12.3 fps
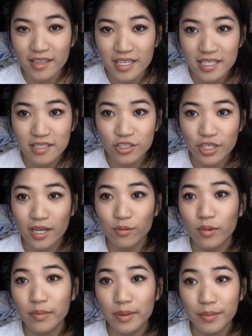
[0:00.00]
this shade
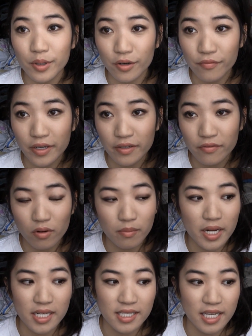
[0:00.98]
will be perfect for
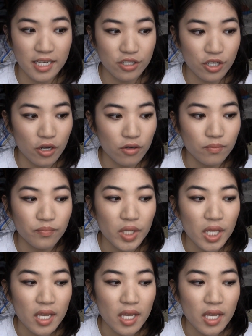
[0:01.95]
my skin tone,